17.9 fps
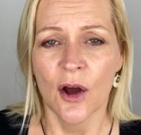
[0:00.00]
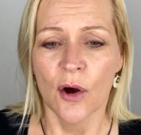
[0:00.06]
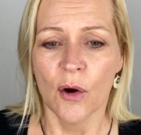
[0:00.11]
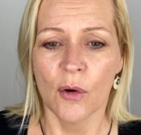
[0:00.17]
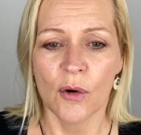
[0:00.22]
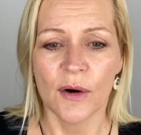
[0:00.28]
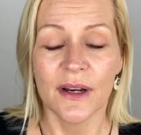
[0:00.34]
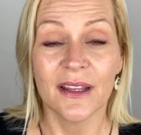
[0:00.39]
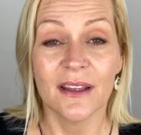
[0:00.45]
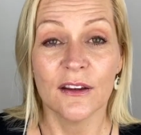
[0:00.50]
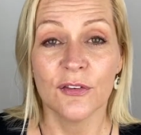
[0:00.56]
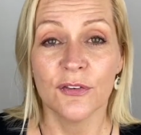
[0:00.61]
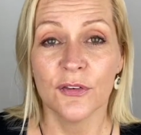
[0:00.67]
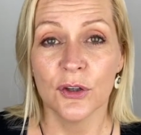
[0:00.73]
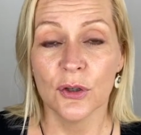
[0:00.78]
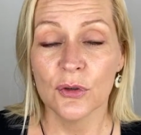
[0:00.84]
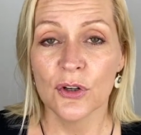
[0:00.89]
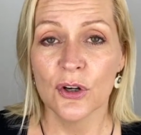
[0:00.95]
Or if
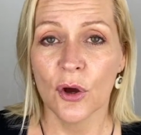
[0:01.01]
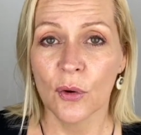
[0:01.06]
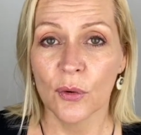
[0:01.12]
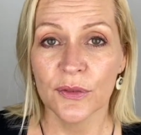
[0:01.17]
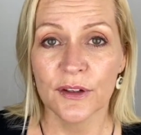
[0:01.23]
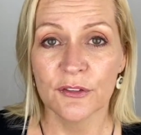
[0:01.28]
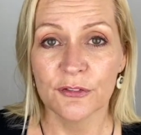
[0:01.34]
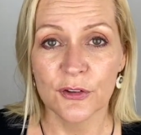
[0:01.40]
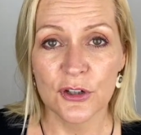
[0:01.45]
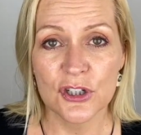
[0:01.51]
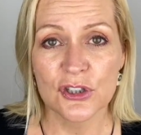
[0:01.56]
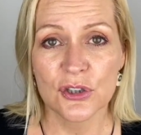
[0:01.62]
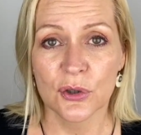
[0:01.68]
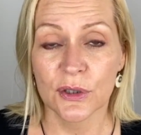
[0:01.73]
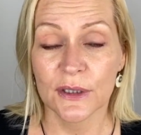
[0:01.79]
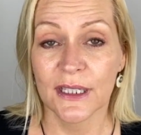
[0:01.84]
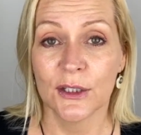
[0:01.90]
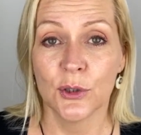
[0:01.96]
you know that for
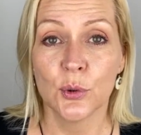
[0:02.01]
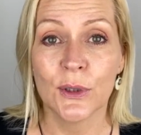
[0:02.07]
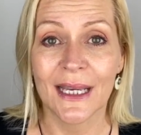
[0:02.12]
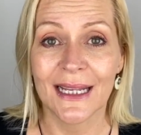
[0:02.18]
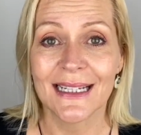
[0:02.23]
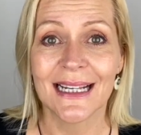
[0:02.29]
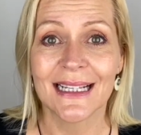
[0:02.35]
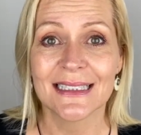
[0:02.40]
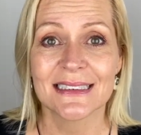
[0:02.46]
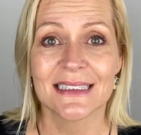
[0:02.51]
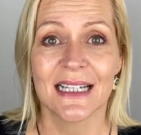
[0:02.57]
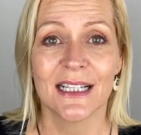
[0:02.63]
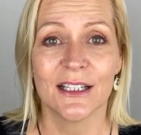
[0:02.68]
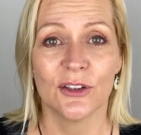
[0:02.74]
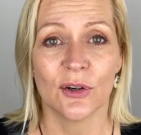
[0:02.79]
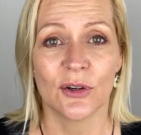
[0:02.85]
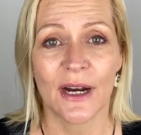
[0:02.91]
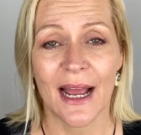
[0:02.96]
sure that you cannot sell
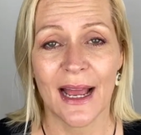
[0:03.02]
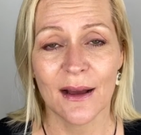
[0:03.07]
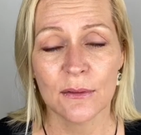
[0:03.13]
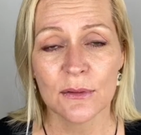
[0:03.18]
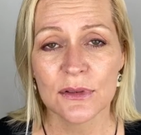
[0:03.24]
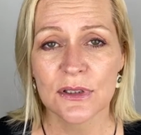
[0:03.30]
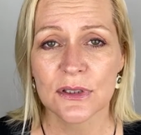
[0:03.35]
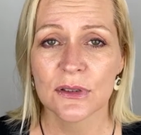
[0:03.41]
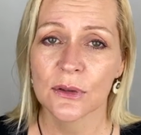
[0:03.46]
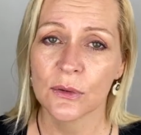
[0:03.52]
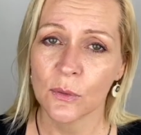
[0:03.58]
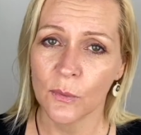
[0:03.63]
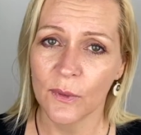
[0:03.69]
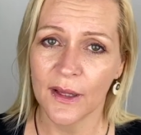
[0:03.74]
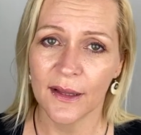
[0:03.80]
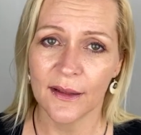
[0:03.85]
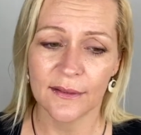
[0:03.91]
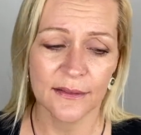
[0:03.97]
your house,
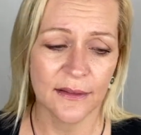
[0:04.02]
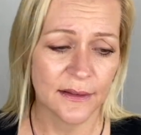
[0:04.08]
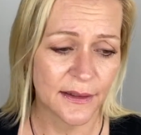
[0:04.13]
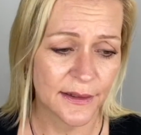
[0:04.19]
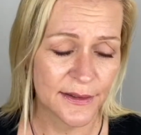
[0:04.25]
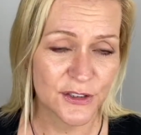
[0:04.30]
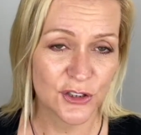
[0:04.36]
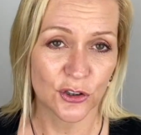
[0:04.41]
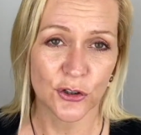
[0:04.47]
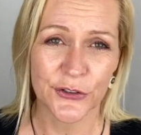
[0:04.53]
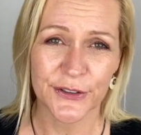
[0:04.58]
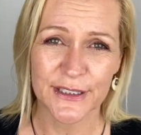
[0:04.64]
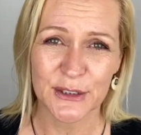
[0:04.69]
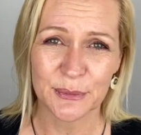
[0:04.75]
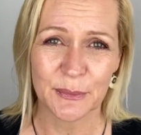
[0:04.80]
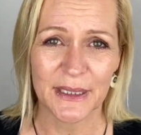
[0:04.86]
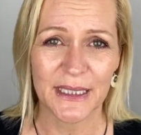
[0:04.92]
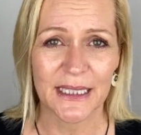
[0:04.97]
well, here's your
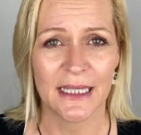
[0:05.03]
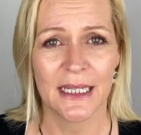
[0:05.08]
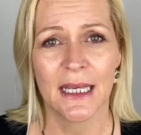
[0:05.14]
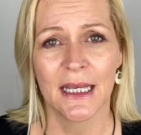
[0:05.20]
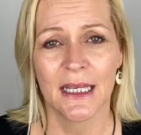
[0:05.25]
earnest money.